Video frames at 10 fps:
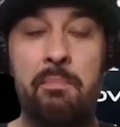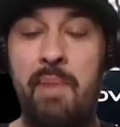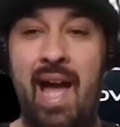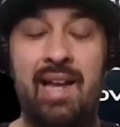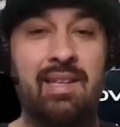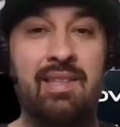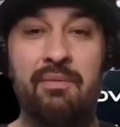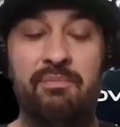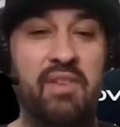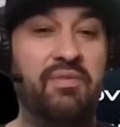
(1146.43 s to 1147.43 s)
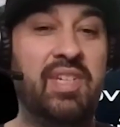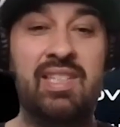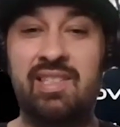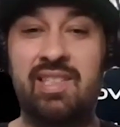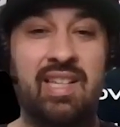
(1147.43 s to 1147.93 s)
back in the 50s,
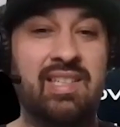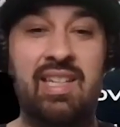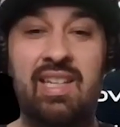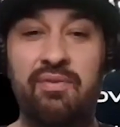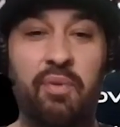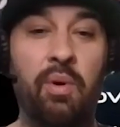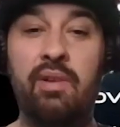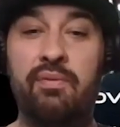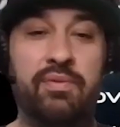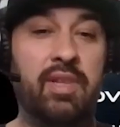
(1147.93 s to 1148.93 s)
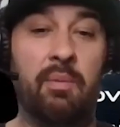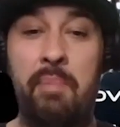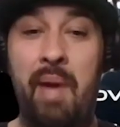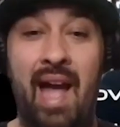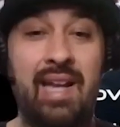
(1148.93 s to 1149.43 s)
60s, 40s, you know,
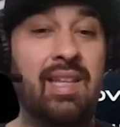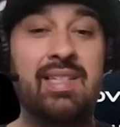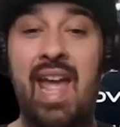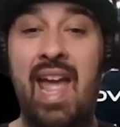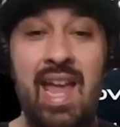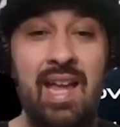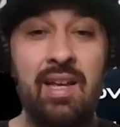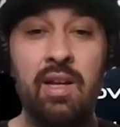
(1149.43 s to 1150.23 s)
back in the day,